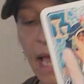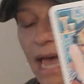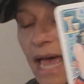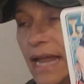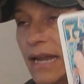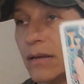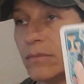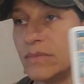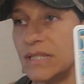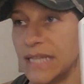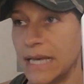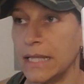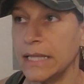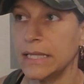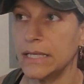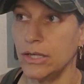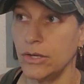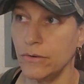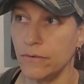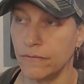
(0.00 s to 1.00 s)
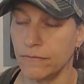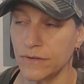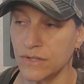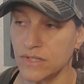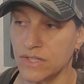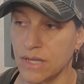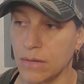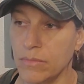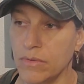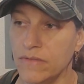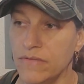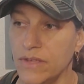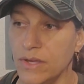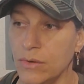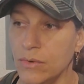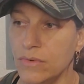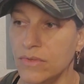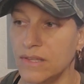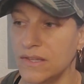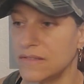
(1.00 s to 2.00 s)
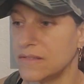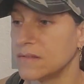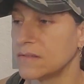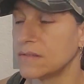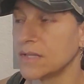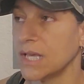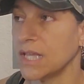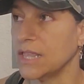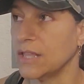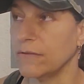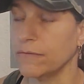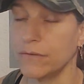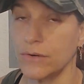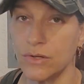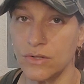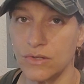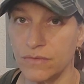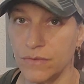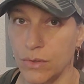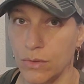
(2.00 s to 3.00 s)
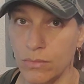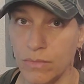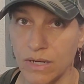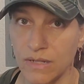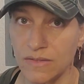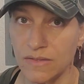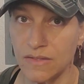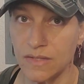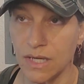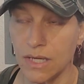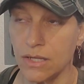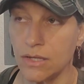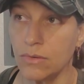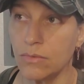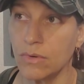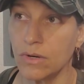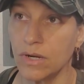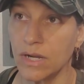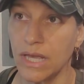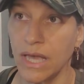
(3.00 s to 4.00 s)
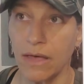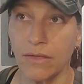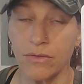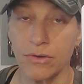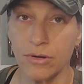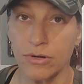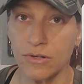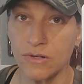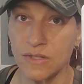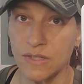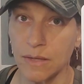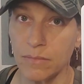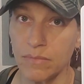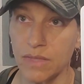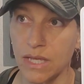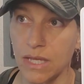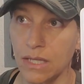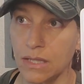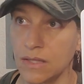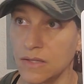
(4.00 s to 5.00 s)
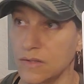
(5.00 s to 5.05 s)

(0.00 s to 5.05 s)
and I'm telling you, for some of you, this is like the first few months that you were together or something.